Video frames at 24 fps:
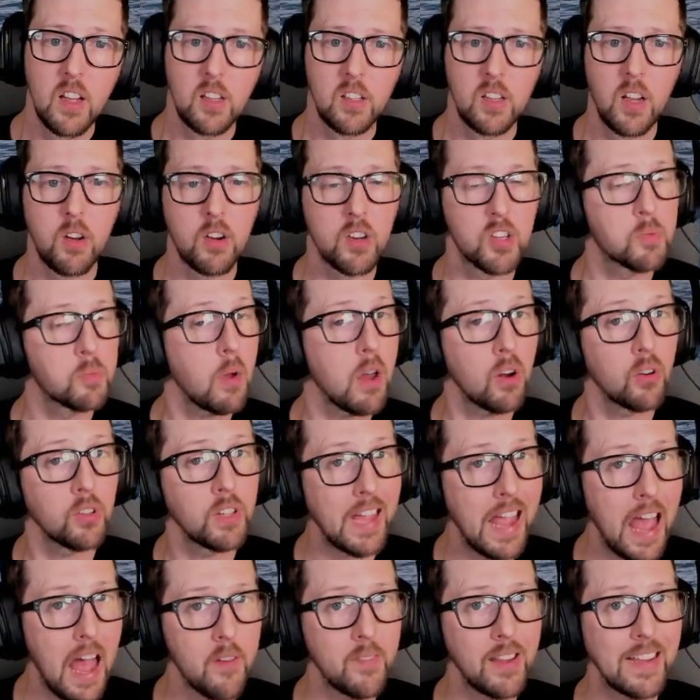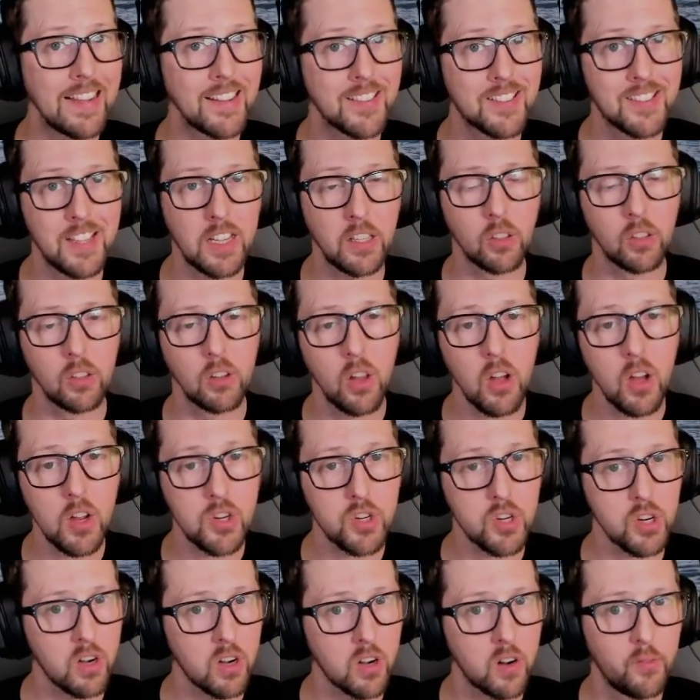Now, despite only having a single
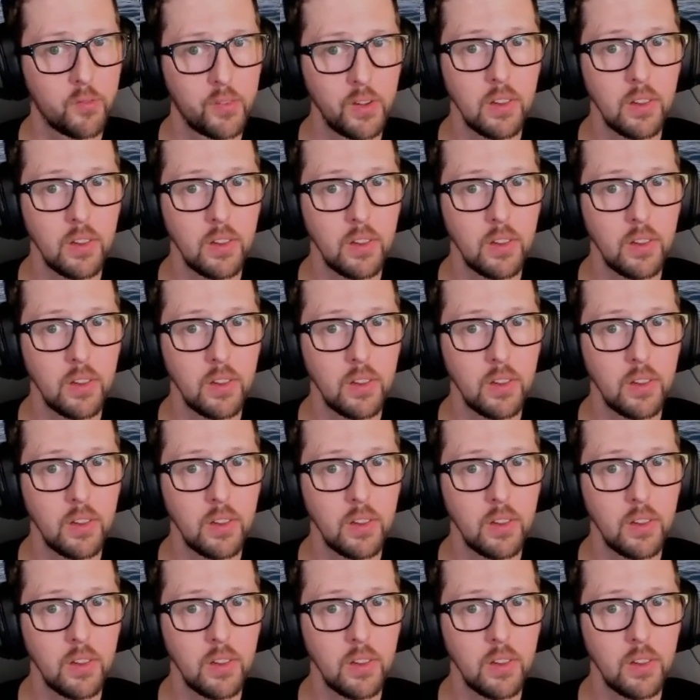launcher,